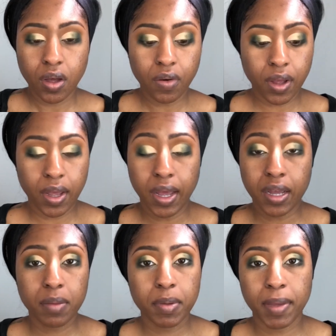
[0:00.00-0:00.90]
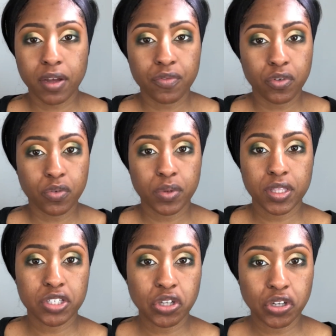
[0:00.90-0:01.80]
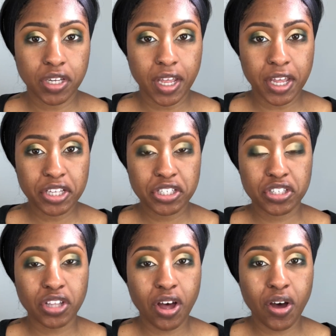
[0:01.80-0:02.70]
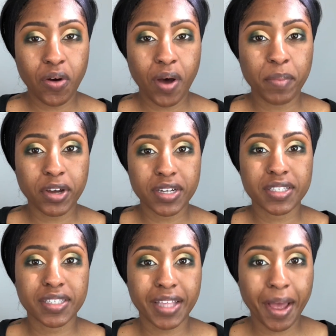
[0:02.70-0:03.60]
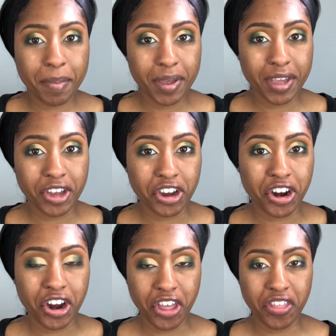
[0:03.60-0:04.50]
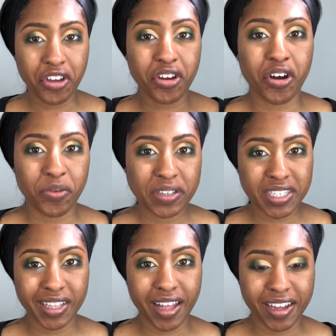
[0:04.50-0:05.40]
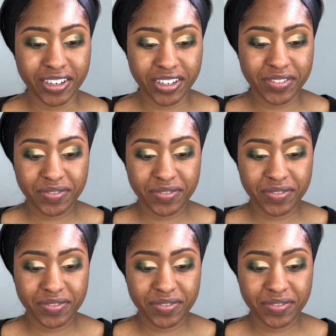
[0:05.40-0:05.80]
Okay, I could be back and forth with this all day. So I'm gonna stop here and then go into liner.